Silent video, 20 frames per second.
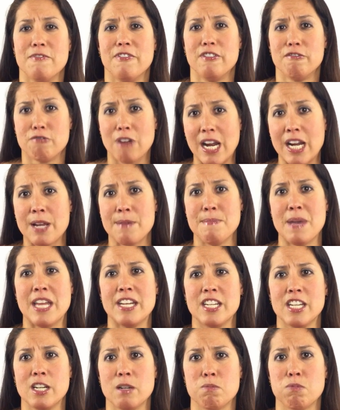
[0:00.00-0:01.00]

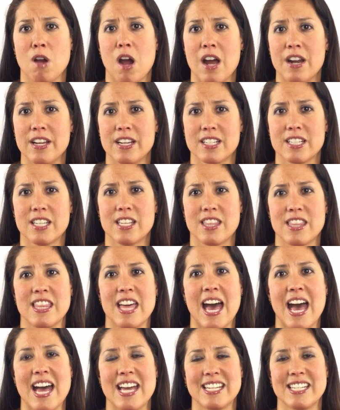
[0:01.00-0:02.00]
recommending a product,
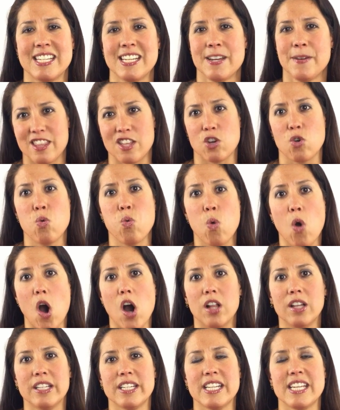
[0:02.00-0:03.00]
that the
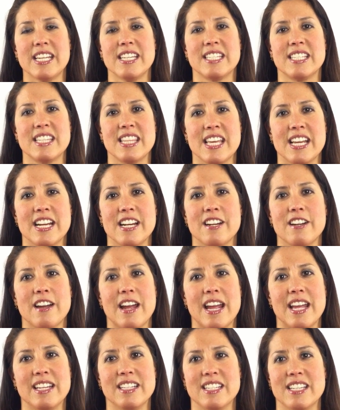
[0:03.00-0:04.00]
quality is there
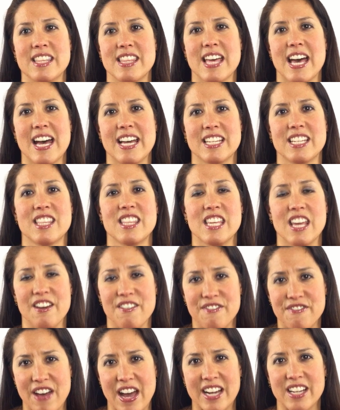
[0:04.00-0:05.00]
and that the
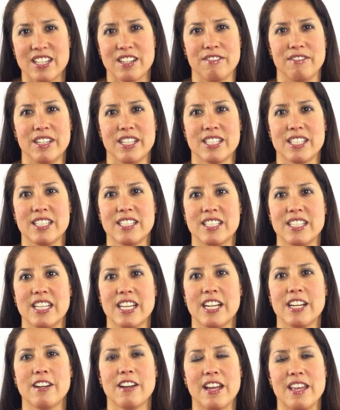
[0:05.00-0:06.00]
effectiveness is
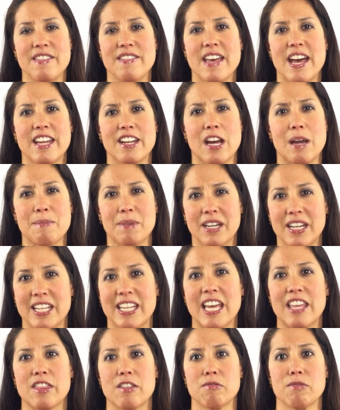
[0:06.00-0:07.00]
there and that I'm going to
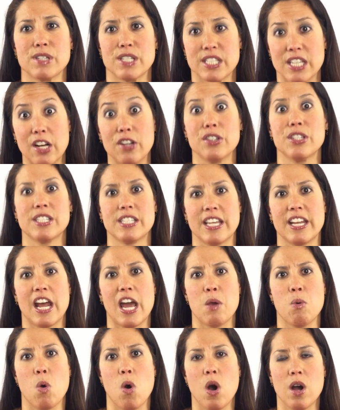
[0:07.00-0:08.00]
get the results that
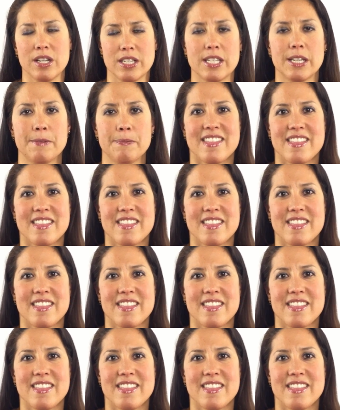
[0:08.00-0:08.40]
I want.